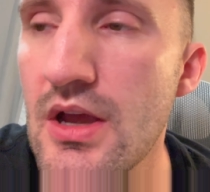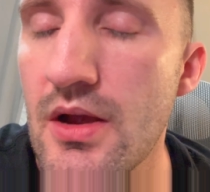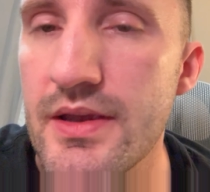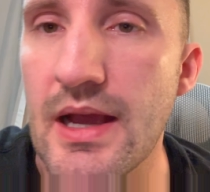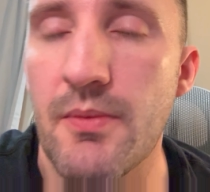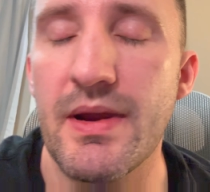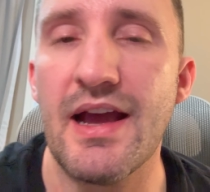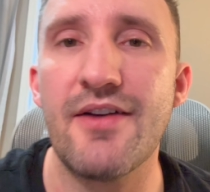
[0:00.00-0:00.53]

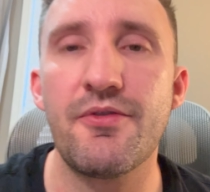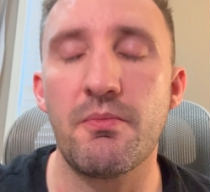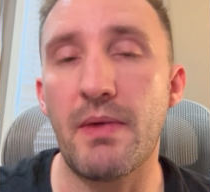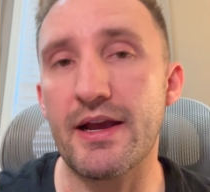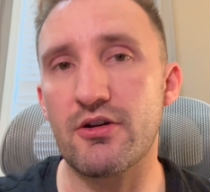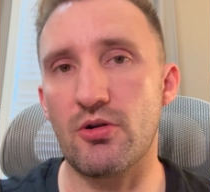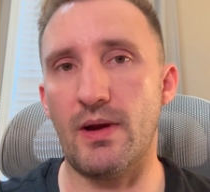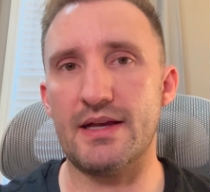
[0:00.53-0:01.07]
Yeah, we have
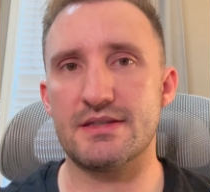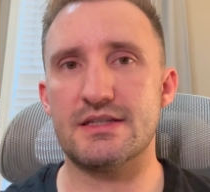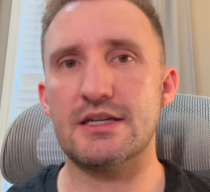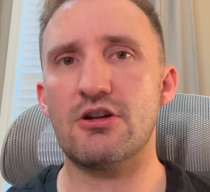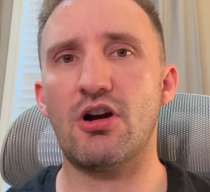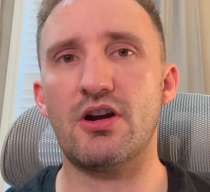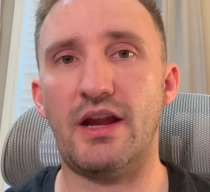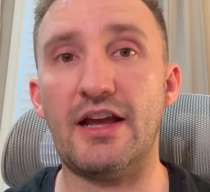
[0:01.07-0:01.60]
micro SD
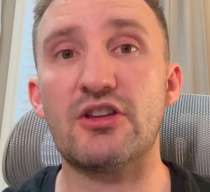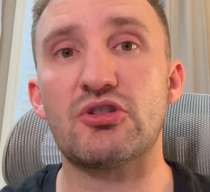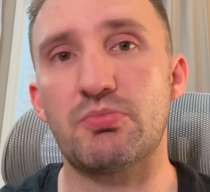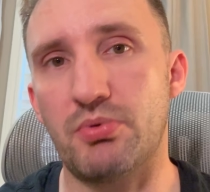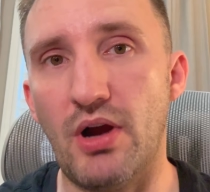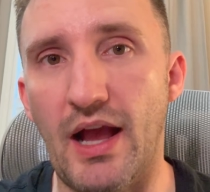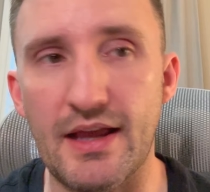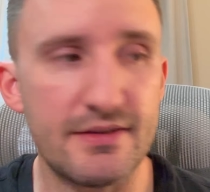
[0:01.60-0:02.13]
card
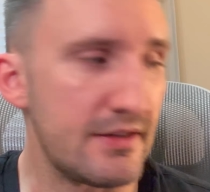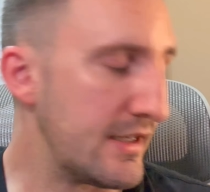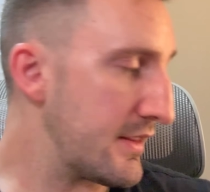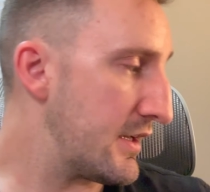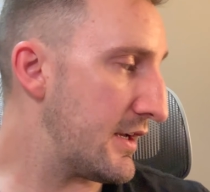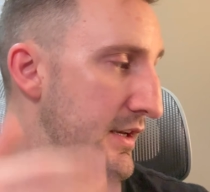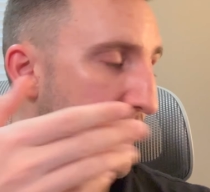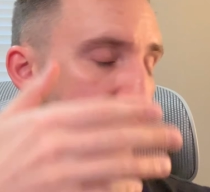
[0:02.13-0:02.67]
express, like the
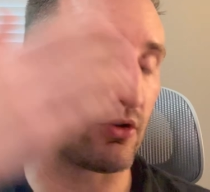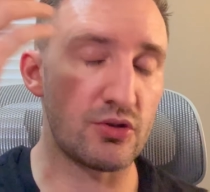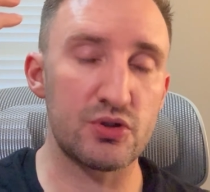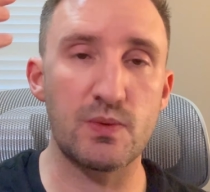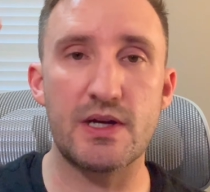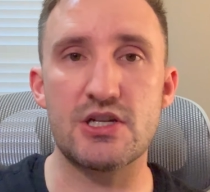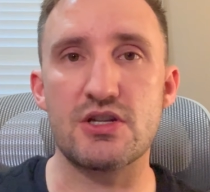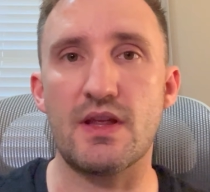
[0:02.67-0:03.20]
Nintendo
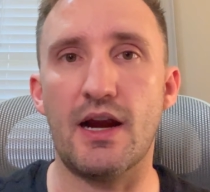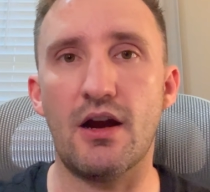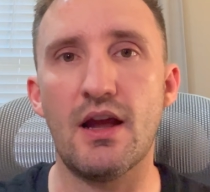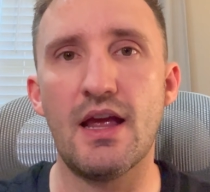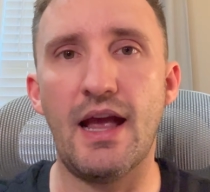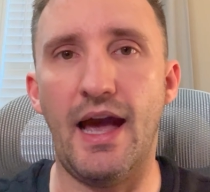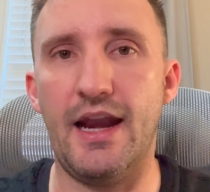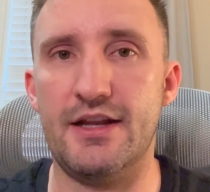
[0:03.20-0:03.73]
Switch there,
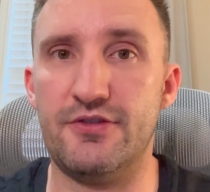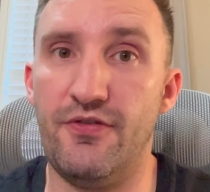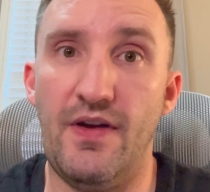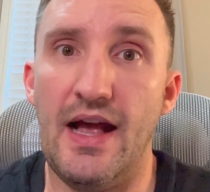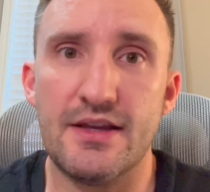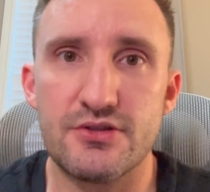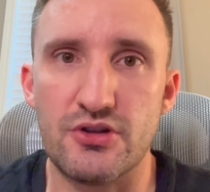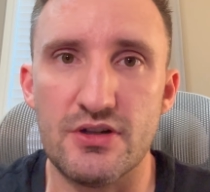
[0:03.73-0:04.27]
and it's
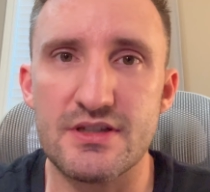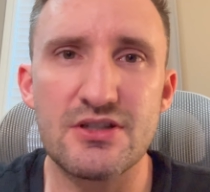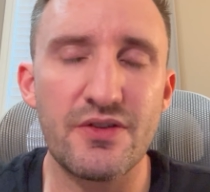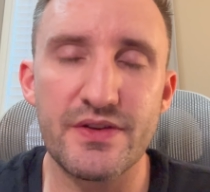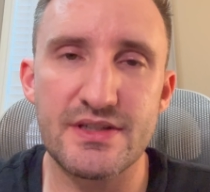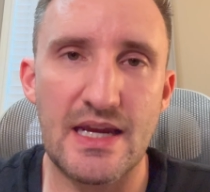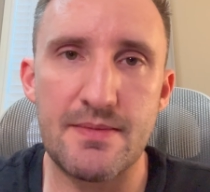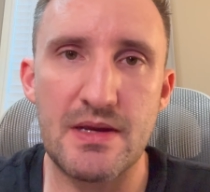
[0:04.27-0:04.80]
faster. It's still
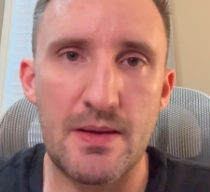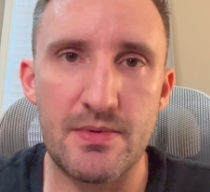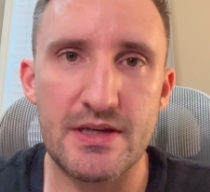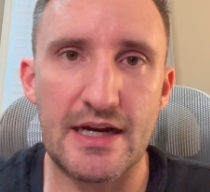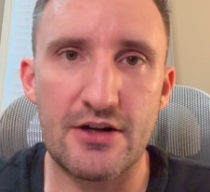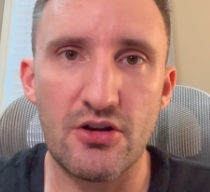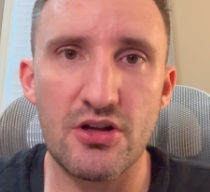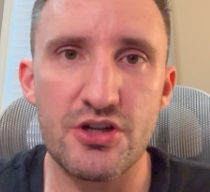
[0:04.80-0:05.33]
the same type of
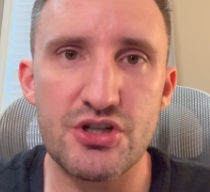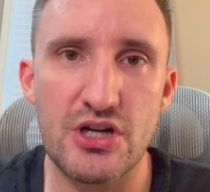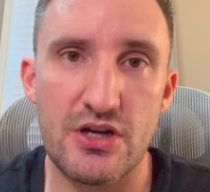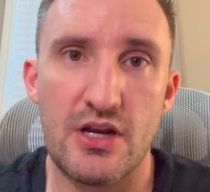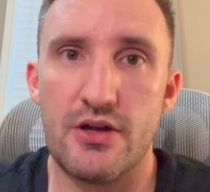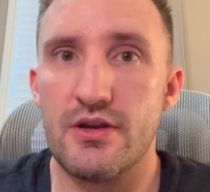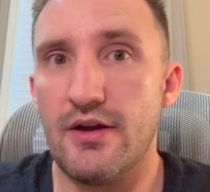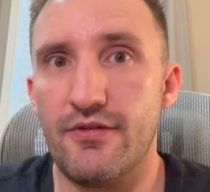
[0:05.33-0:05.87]
technology. And
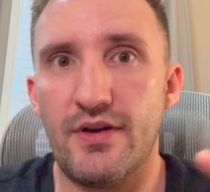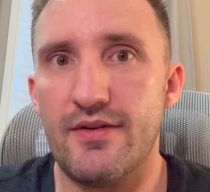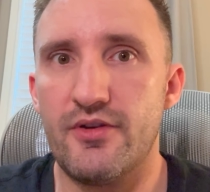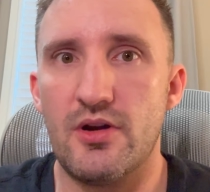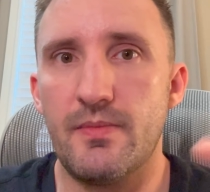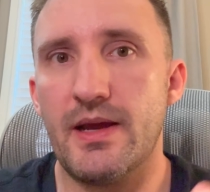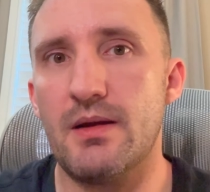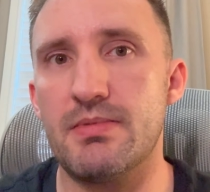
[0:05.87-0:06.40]
yeah, you get
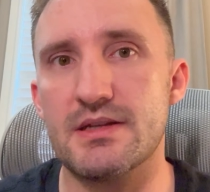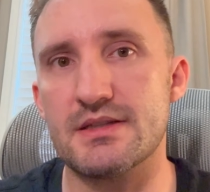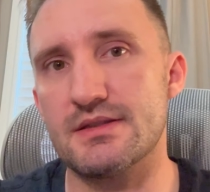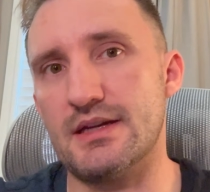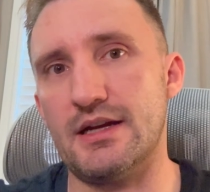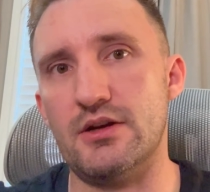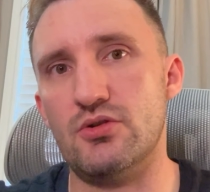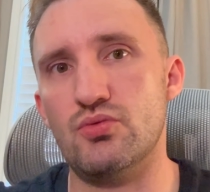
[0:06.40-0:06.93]
500 megabytes a
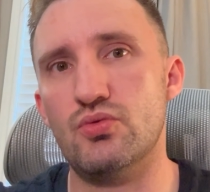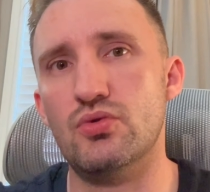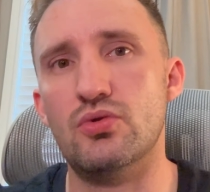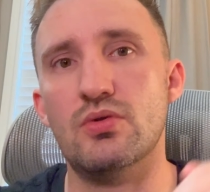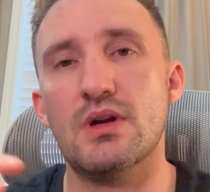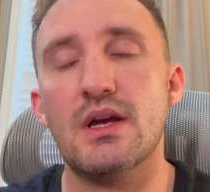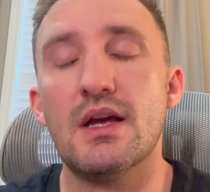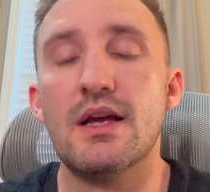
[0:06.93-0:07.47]
second. Woo.